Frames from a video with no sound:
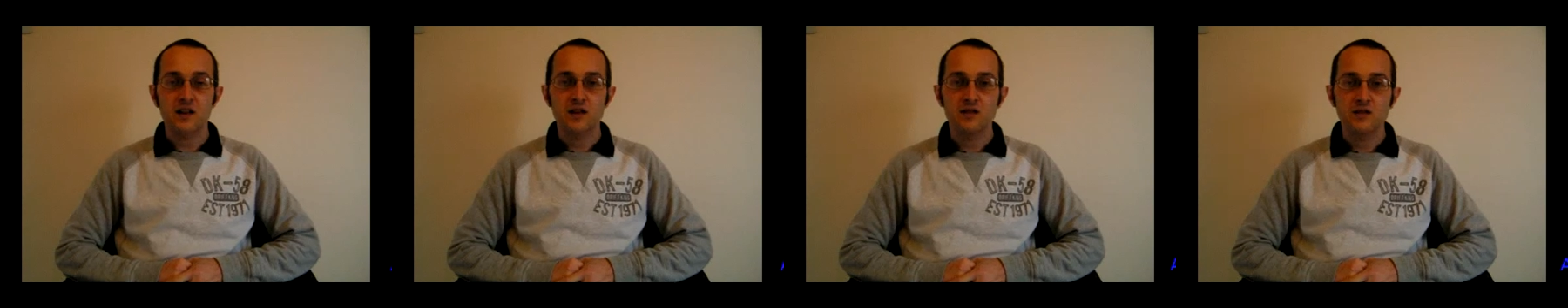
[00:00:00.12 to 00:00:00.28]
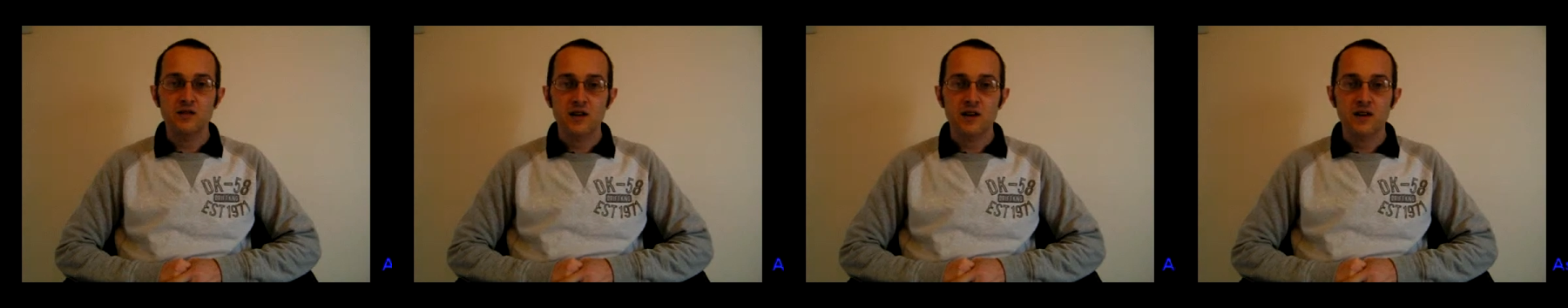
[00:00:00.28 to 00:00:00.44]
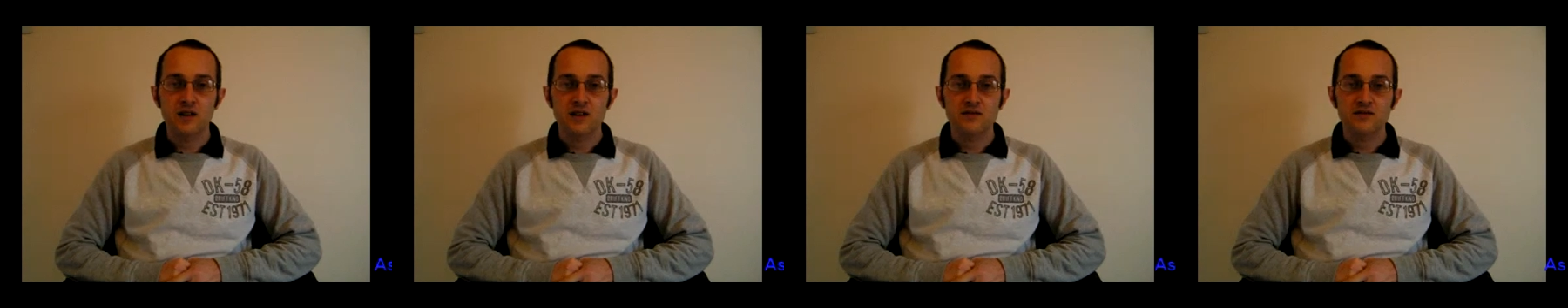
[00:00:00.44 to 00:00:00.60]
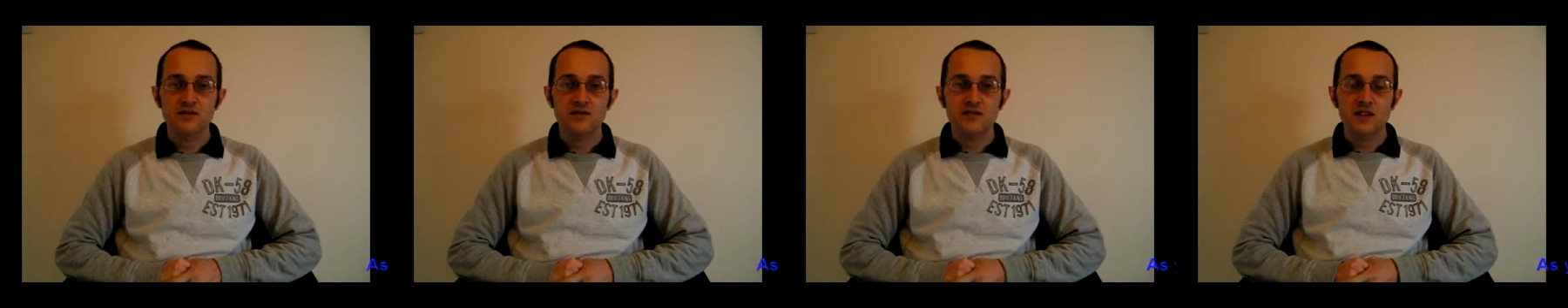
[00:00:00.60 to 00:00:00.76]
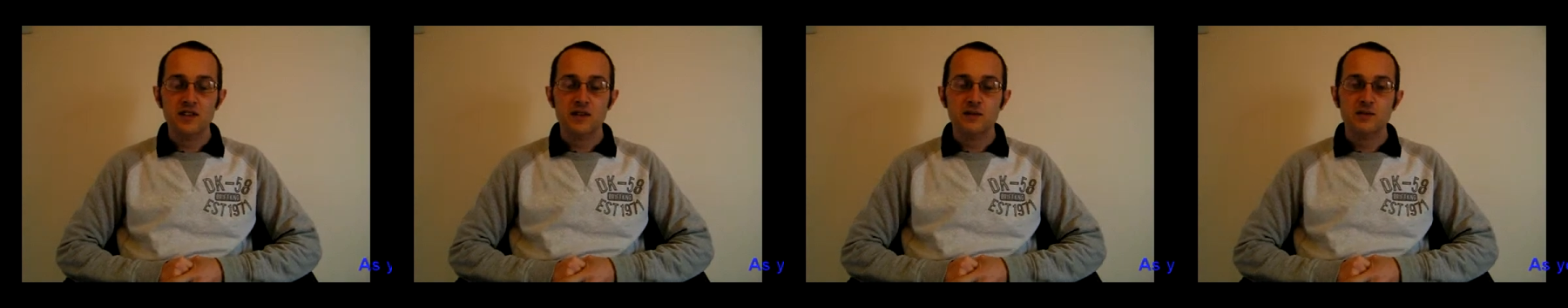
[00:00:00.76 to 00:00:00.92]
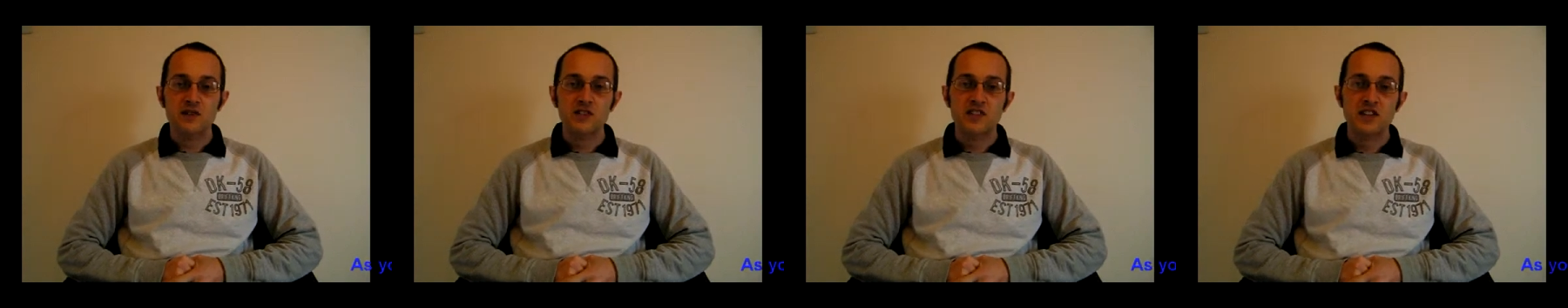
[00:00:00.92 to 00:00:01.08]
Hello,
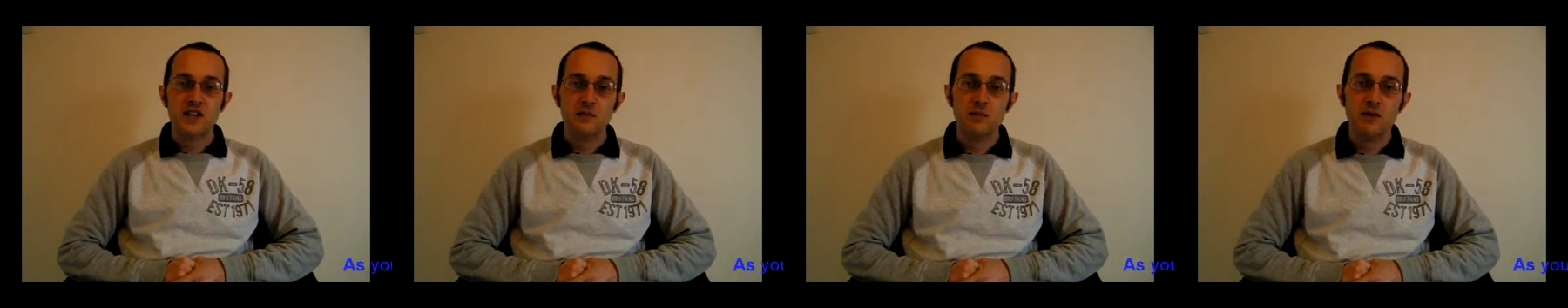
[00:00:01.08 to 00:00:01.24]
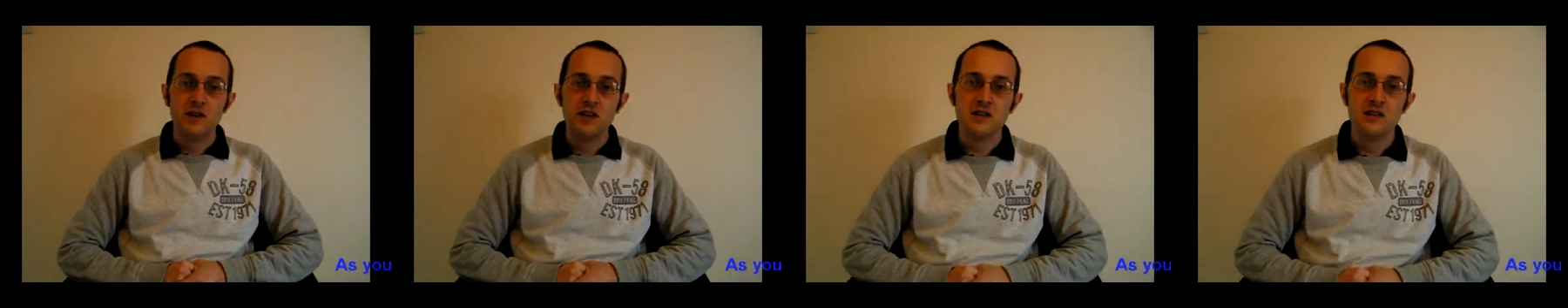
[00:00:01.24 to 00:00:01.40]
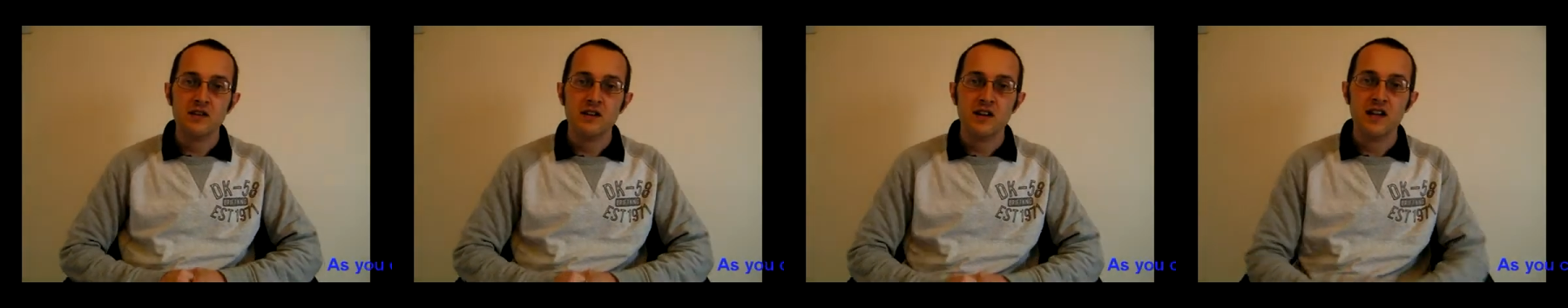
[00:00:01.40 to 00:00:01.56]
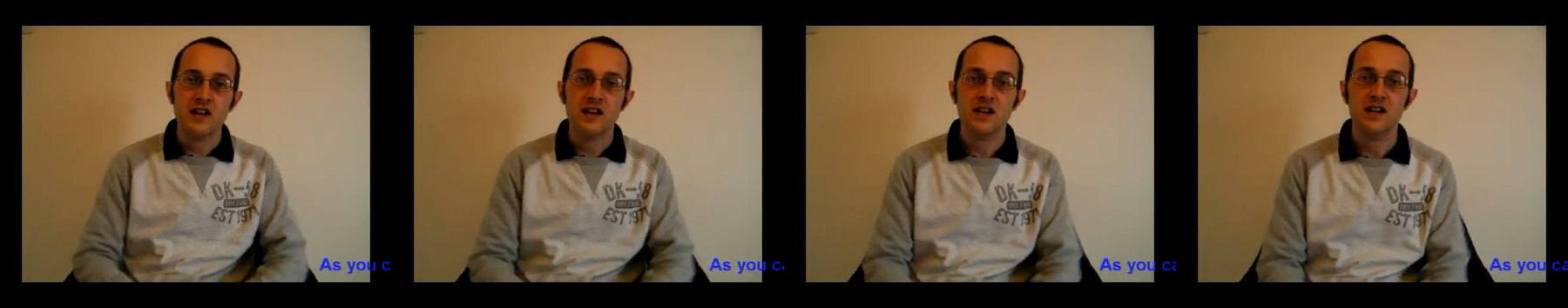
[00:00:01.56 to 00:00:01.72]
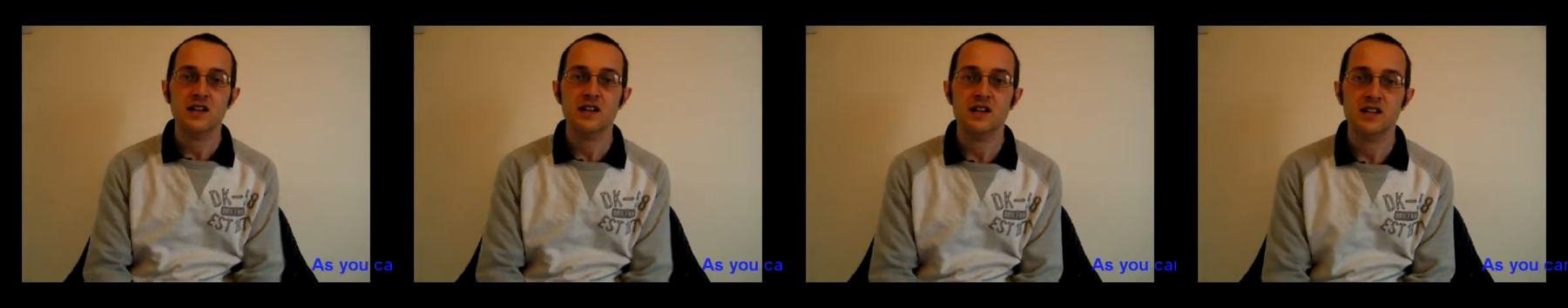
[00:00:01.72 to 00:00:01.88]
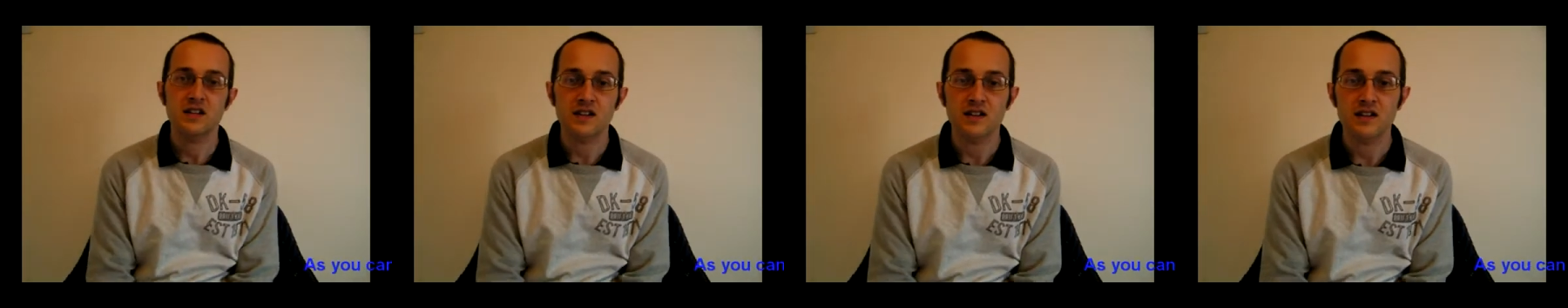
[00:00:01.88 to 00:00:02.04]
I'm Philip Skipper
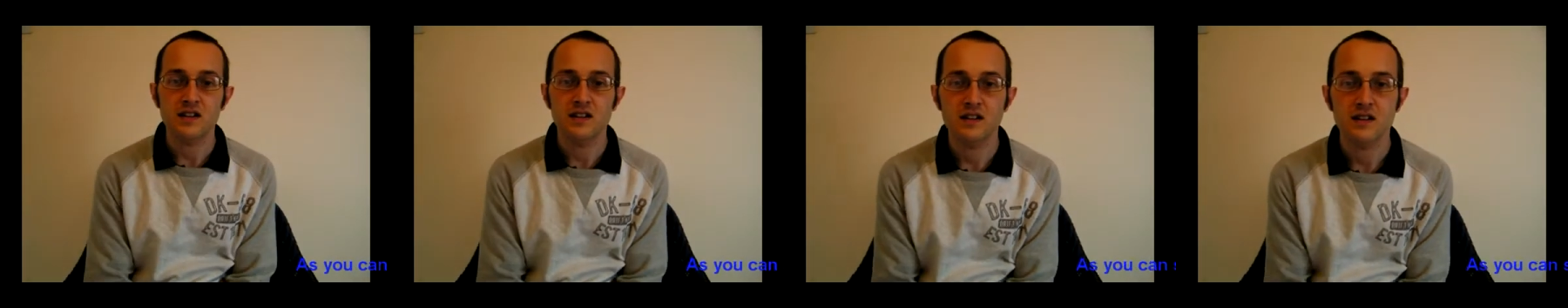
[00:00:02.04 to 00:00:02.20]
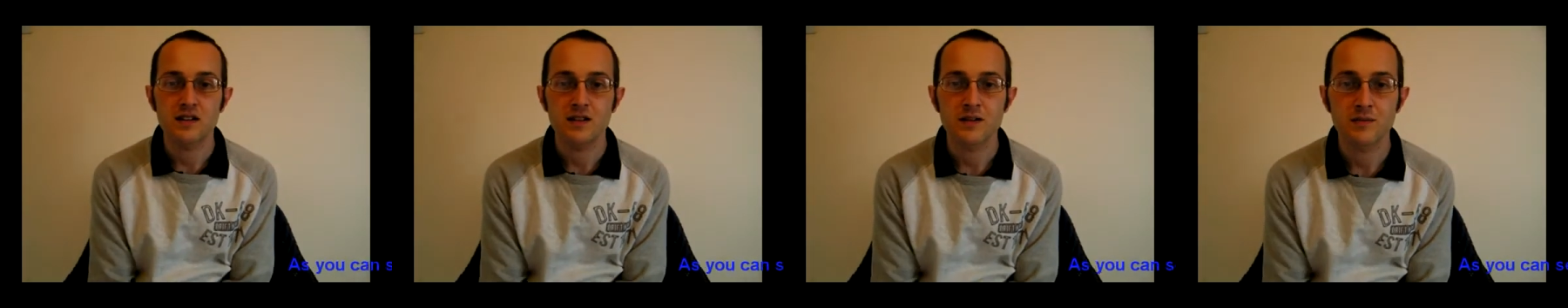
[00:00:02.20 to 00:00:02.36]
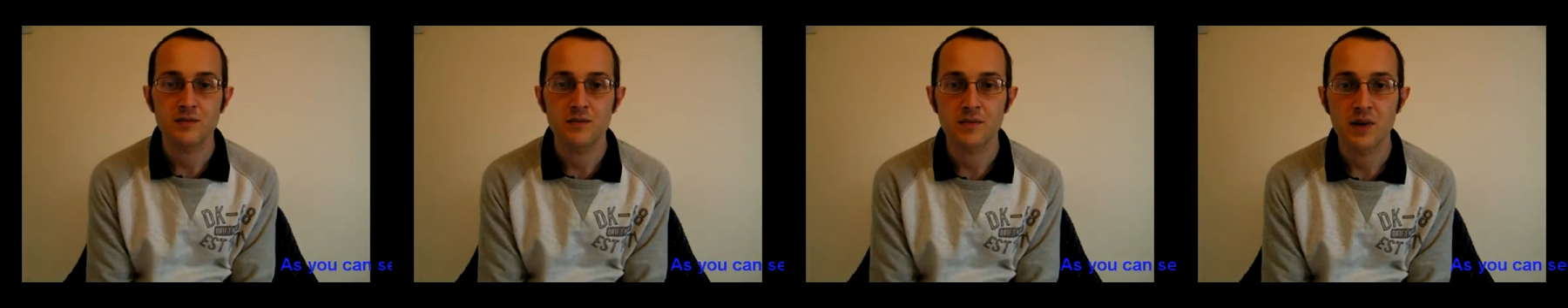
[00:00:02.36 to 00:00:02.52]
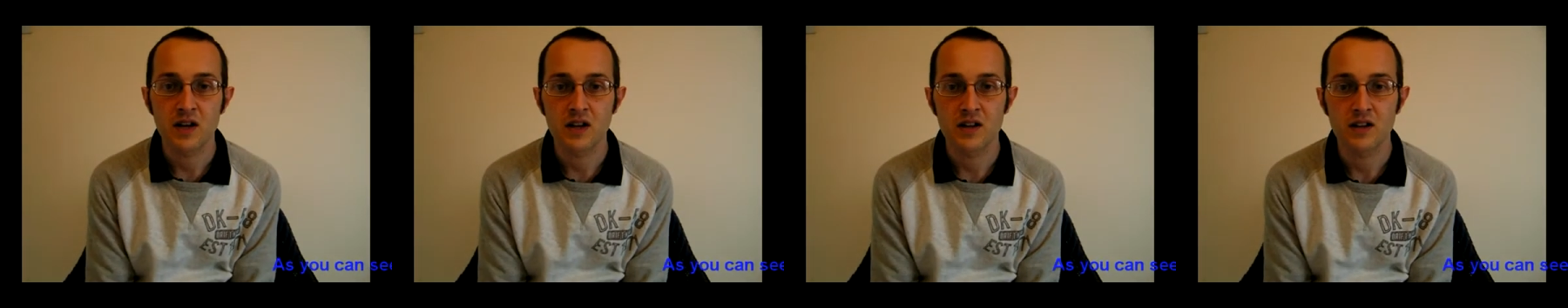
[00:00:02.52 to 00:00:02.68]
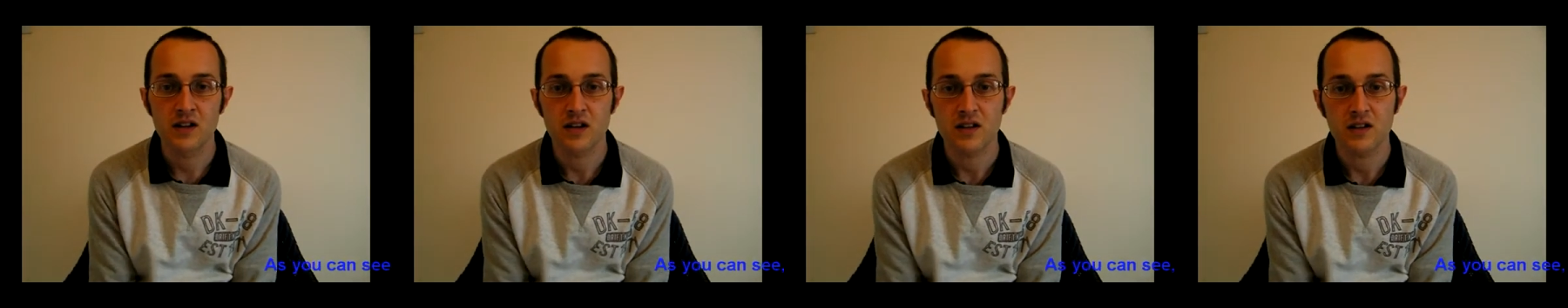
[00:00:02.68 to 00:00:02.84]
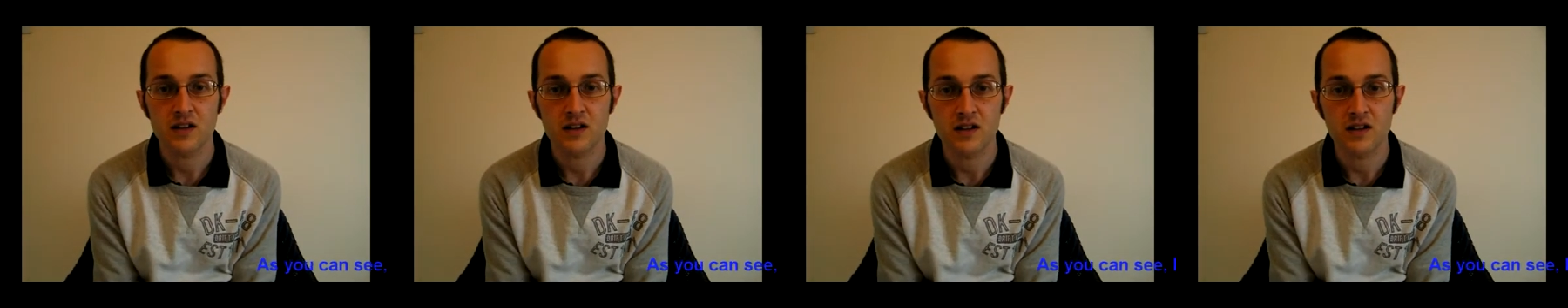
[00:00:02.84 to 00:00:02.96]
and I'm